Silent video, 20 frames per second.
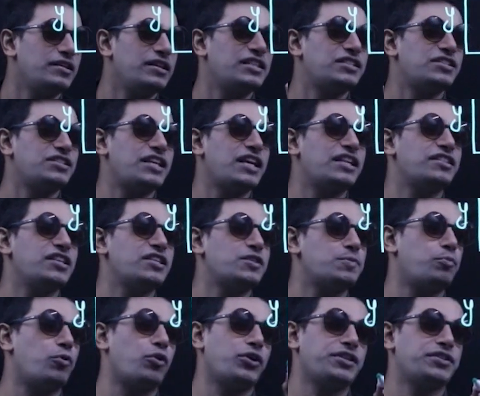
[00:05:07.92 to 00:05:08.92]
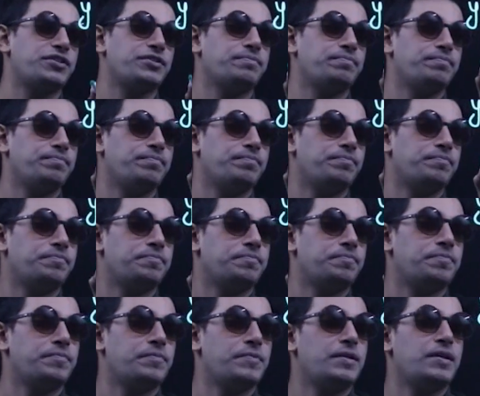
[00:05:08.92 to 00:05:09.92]
Let's take this point.
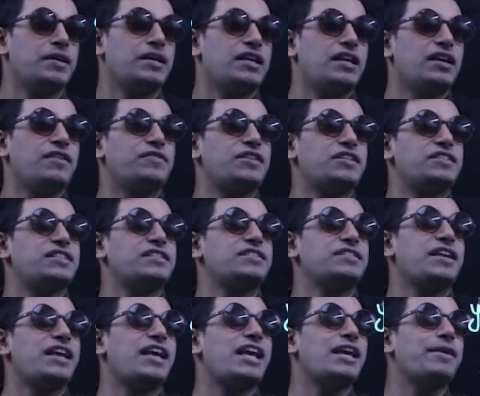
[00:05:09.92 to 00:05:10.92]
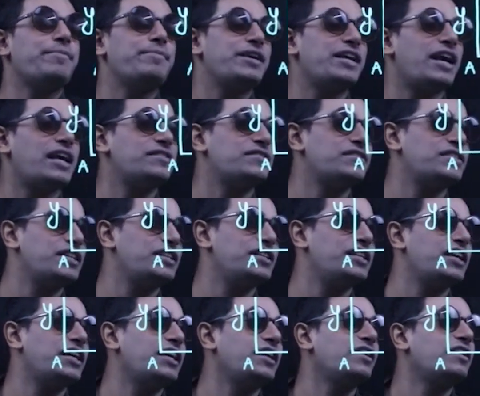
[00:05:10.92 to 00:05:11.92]
If this is A, B and C,
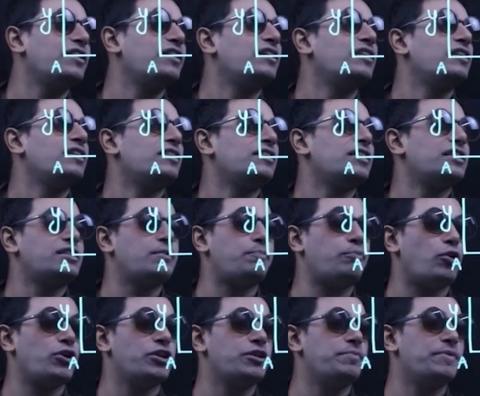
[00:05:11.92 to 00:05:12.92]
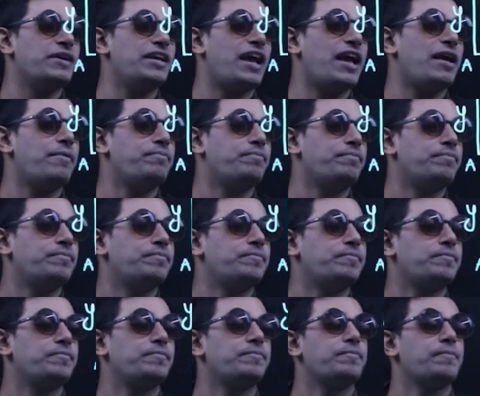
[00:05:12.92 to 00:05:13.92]
D, let the point be M.
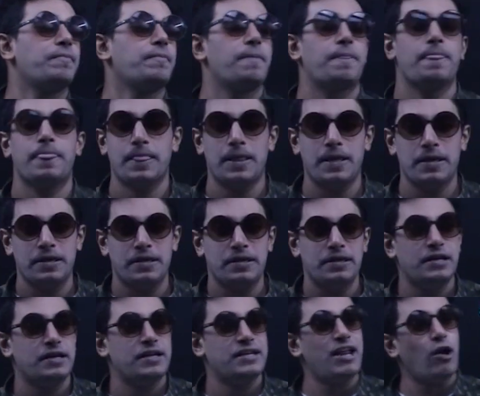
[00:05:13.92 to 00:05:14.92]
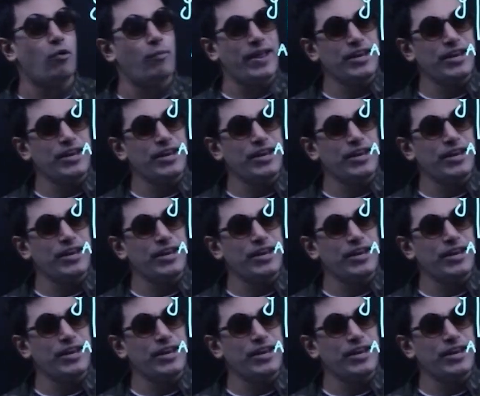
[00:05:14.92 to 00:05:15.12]
Now